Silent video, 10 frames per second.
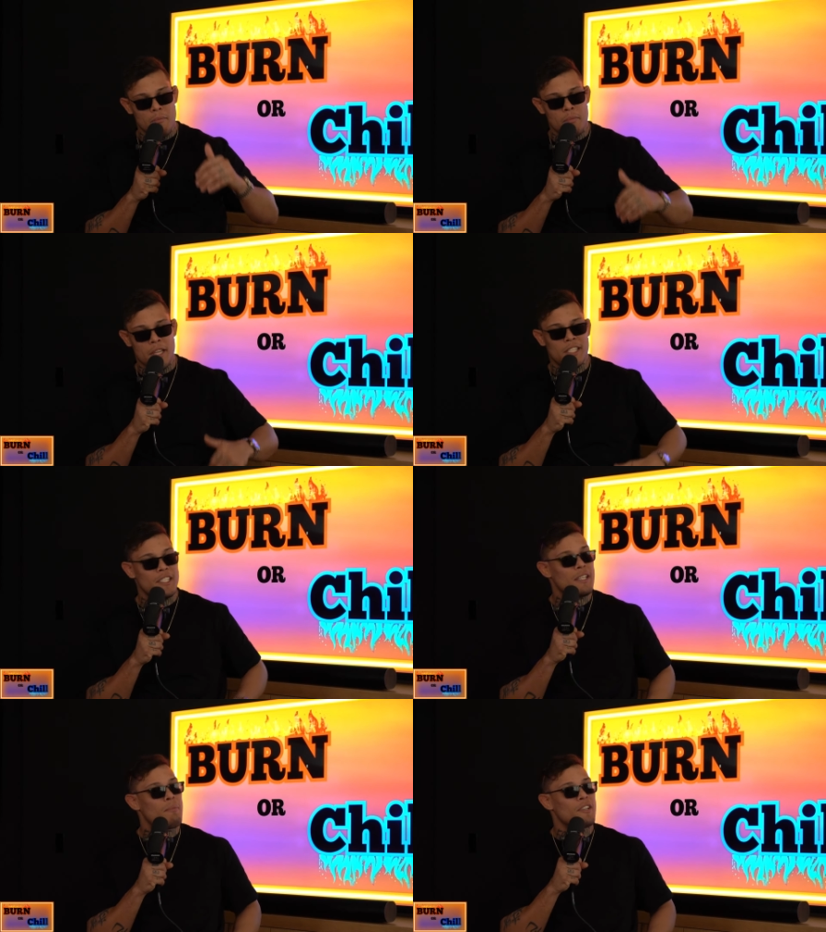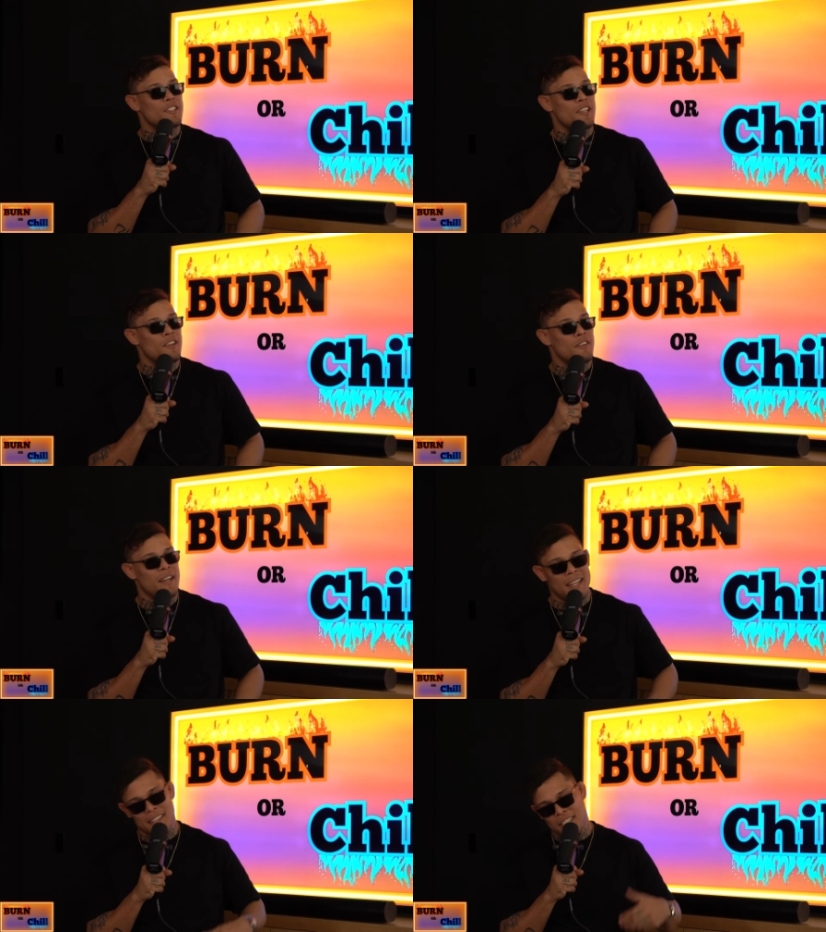beaches in Brazil
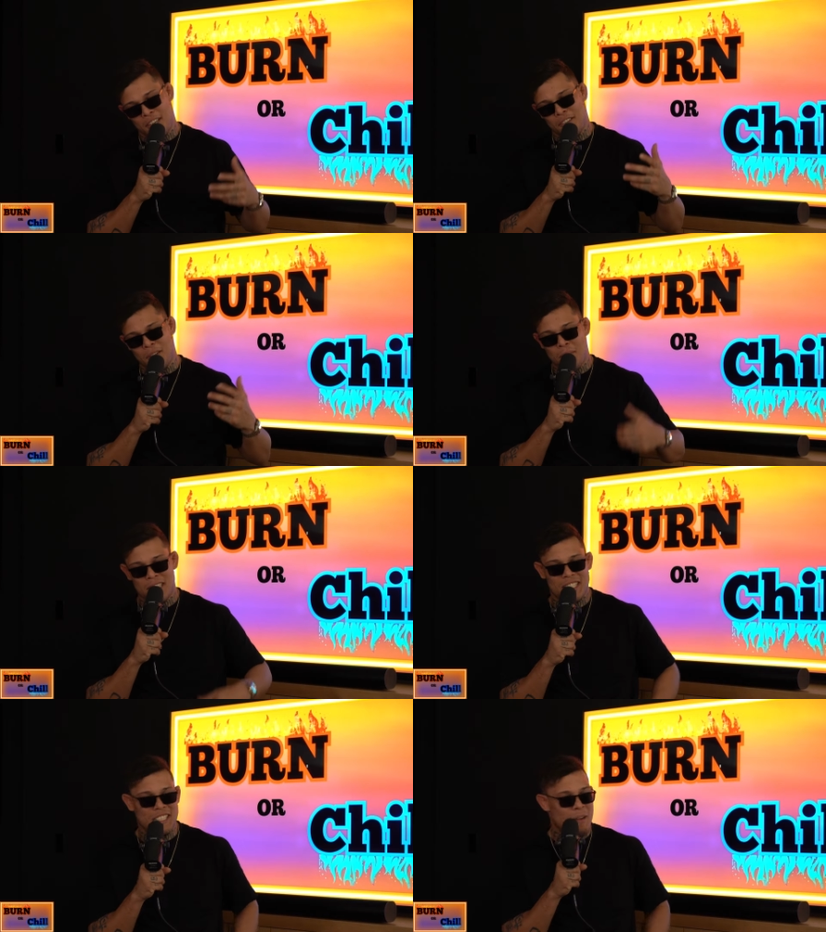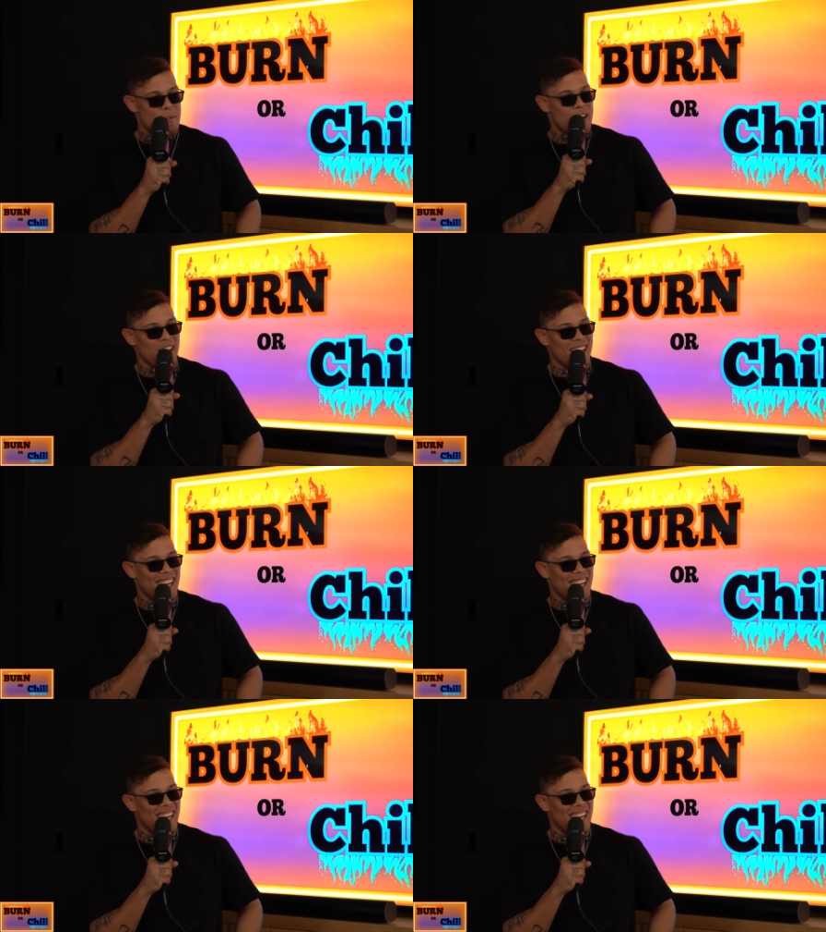and chill the beaches in America.